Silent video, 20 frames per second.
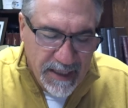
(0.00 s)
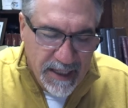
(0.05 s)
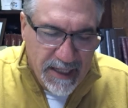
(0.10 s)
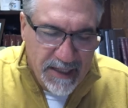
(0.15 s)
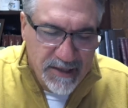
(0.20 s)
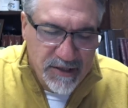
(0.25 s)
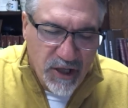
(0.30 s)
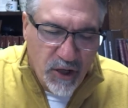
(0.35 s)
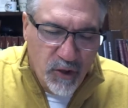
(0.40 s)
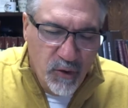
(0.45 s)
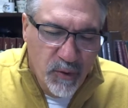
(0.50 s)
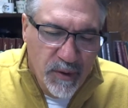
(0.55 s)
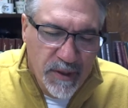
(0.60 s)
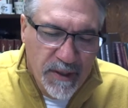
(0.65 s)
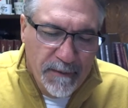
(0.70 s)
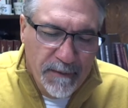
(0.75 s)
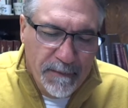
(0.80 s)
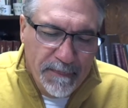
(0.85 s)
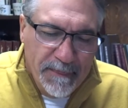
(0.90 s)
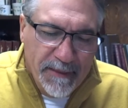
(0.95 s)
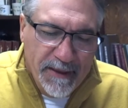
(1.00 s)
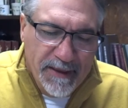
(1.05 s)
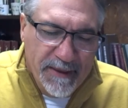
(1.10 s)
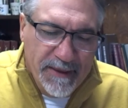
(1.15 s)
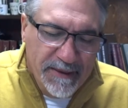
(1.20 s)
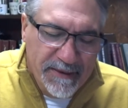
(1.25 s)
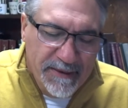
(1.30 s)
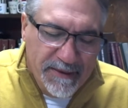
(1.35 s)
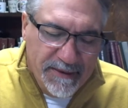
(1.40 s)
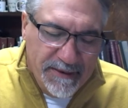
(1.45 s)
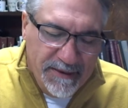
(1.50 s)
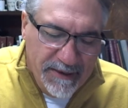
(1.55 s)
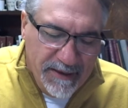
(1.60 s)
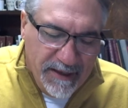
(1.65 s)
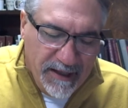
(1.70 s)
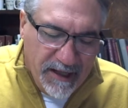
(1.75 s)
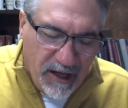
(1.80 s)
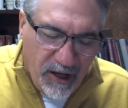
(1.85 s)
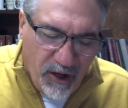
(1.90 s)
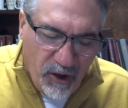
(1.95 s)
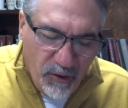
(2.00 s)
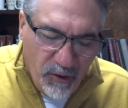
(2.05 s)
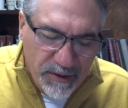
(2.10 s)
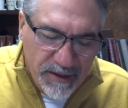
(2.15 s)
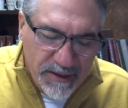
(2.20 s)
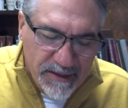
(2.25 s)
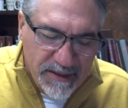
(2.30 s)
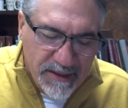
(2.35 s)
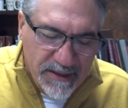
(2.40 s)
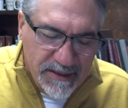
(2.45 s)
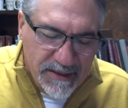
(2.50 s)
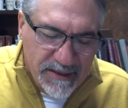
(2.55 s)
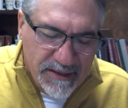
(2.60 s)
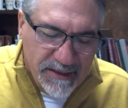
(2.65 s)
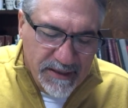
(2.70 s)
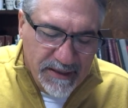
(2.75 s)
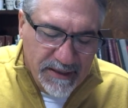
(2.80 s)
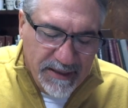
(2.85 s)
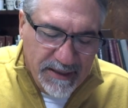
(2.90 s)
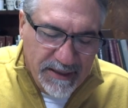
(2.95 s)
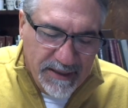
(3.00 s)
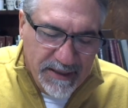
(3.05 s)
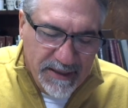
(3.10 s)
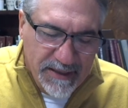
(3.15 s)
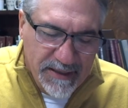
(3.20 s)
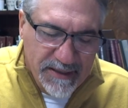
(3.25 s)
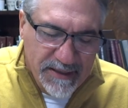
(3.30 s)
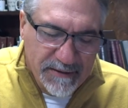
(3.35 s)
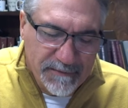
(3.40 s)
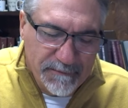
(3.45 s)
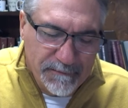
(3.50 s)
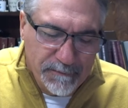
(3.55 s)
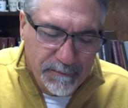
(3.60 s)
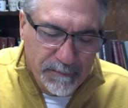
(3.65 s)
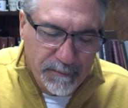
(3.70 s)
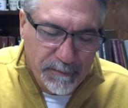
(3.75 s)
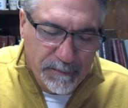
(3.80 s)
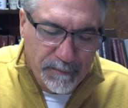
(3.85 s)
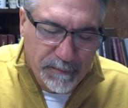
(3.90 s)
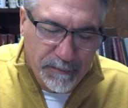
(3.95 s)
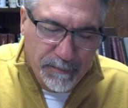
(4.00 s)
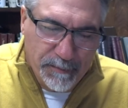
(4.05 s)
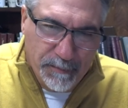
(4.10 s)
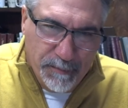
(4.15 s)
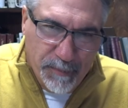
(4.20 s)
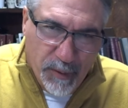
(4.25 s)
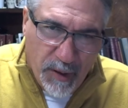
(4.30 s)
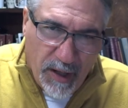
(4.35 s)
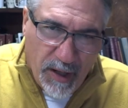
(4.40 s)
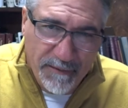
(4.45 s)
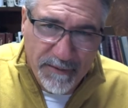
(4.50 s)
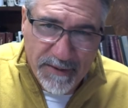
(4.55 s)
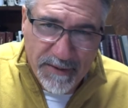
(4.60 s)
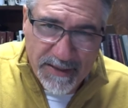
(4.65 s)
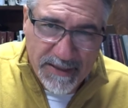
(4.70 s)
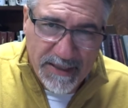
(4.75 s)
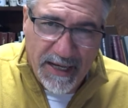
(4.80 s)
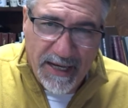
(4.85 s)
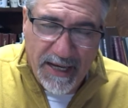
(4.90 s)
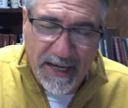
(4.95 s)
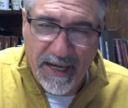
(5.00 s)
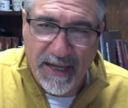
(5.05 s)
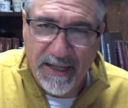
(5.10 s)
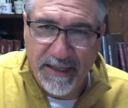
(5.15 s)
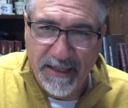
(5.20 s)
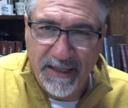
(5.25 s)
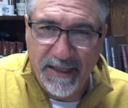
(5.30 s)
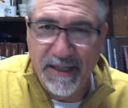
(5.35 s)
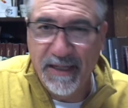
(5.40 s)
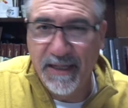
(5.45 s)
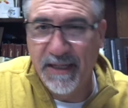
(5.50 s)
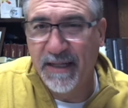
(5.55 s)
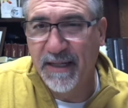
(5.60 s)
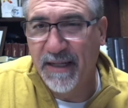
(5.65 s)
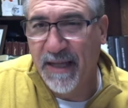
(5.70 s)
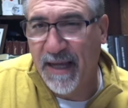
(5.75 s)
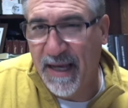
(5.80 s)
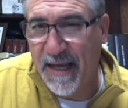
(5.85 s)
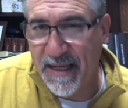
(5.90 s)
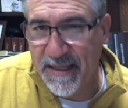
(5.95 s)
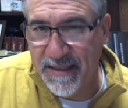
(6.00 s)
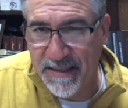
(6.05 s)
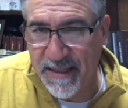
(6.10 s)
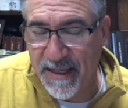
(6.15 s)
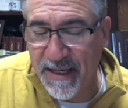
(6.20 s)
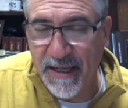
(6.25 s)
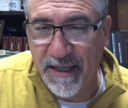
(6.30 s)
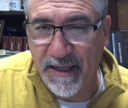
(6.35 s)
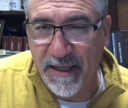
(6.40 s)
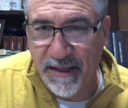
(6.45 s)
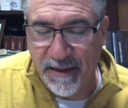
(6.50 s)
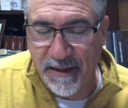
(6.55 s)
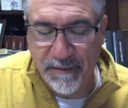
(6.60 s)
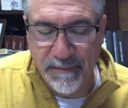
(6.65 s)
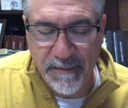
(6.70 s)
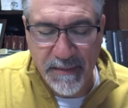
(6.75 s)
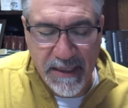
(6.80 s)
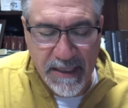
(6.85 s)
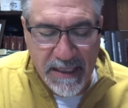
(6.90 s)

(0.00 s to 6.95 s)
And so all this is is prophesied in Isaiah.